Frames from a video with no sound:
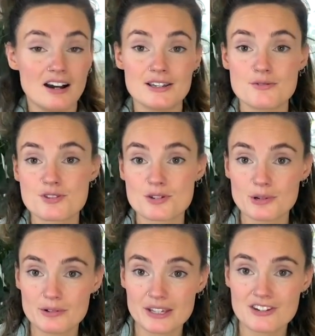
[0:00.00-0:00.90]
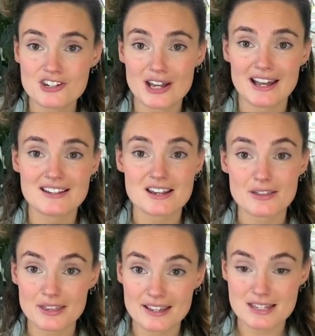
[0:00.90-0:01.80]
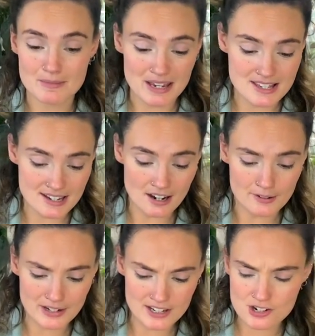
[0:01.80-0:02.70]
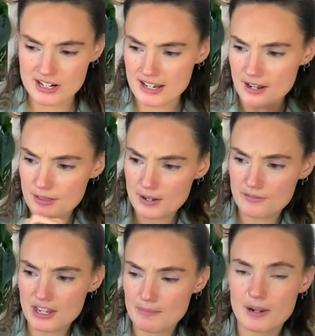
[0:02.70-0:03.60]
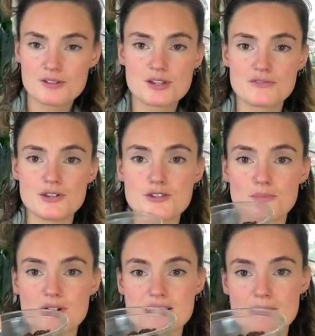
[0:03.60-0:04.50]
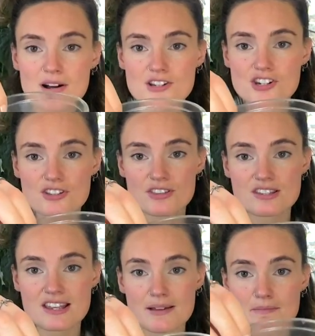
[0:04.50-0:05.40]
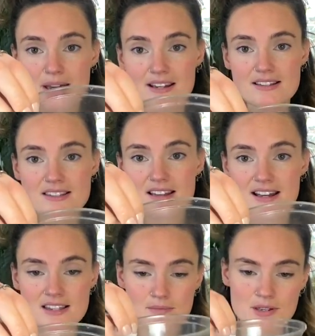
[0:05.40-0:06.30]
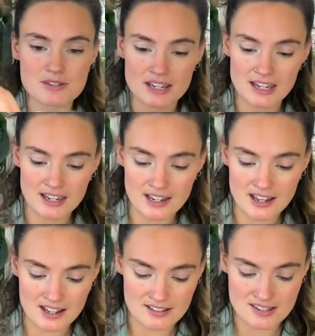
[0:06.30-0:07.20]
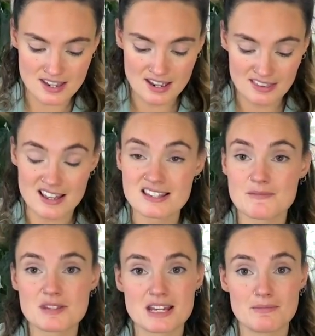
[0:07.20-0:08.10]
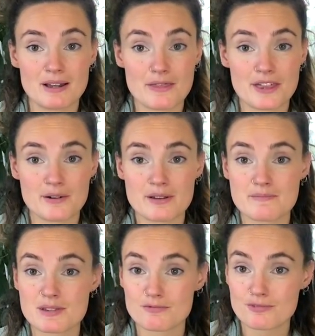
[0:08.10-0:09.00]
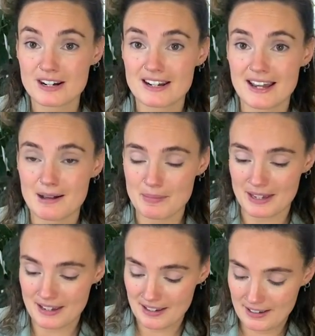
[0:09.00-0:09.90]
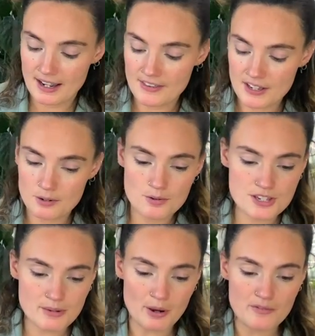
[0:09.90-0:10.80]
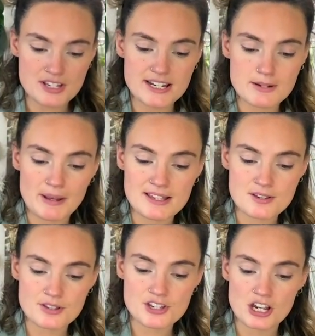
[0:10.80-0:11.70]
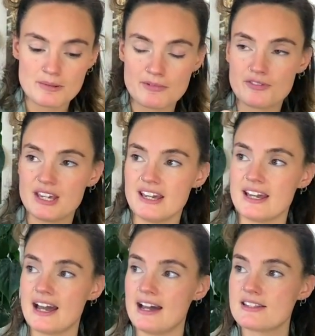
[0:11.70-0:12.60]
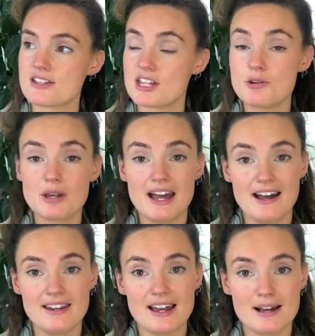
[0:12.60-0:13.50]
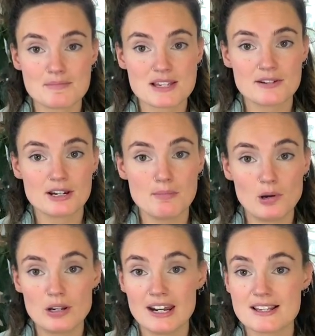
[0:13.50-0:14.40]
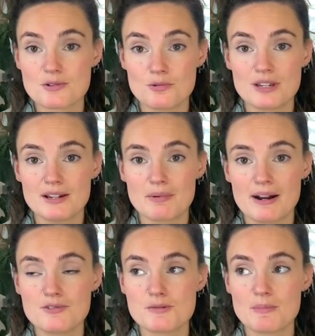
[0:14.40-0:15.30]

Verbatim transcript: I use Soil Ninja and I think it's amazing. I've literally, I think for that plant, plants I've used pretty much the same mix as I'm using here and that seems to keep my anthuriums really happy. And then also it obviously depends on the time of year and you can absolutely pollinate all year round